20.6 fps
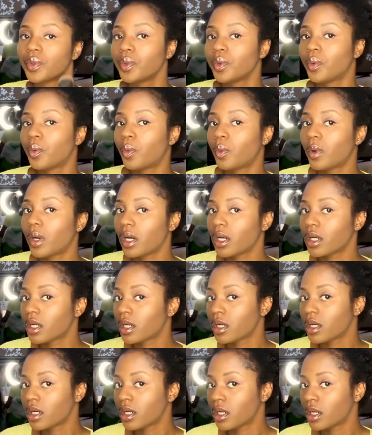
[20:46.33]

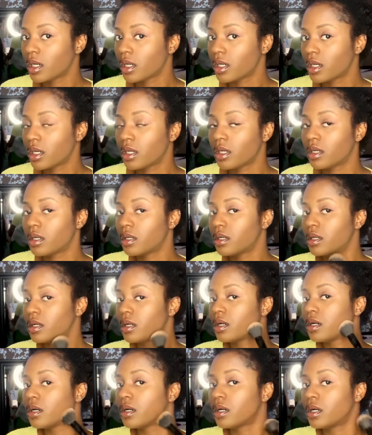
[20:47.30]
work
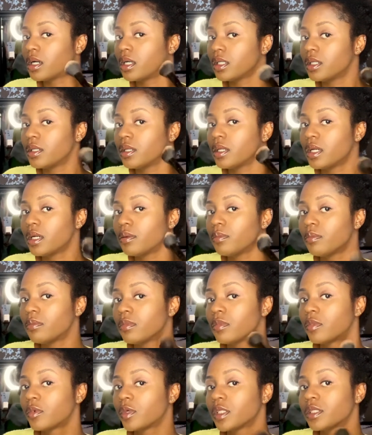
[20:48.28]
on
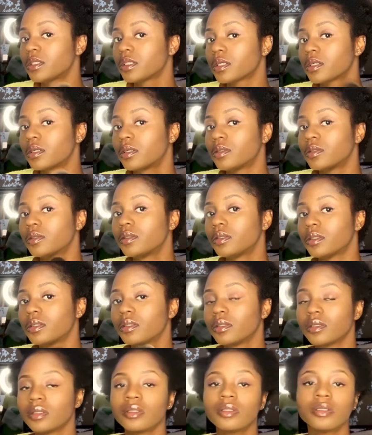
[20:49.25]
what's it called,
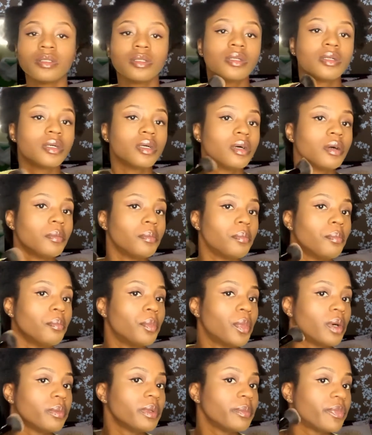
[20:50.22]

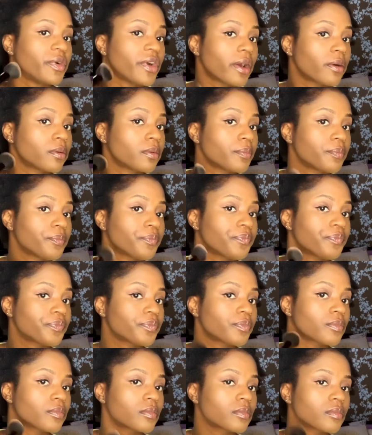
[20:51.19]
Bobbi Brown.
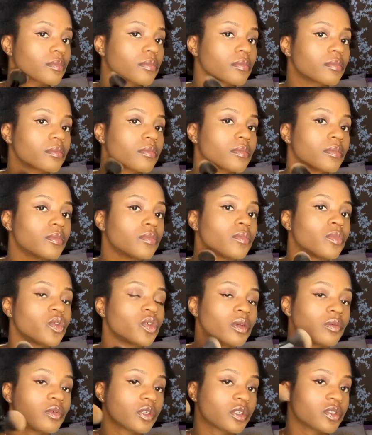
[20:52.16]

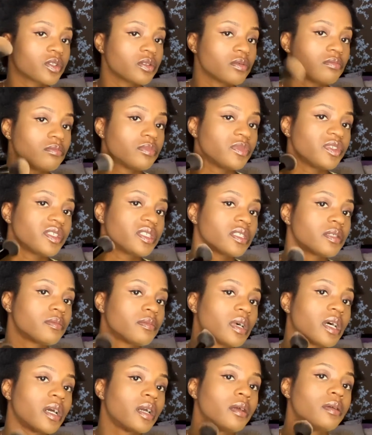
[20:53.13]
So I'm just using
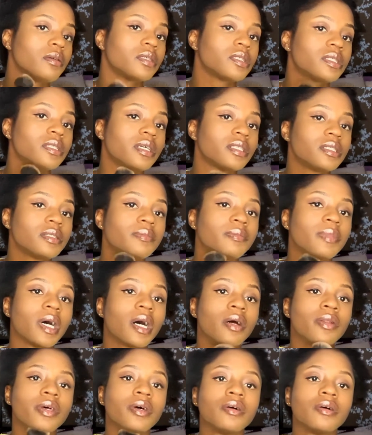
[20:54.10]
my setting powder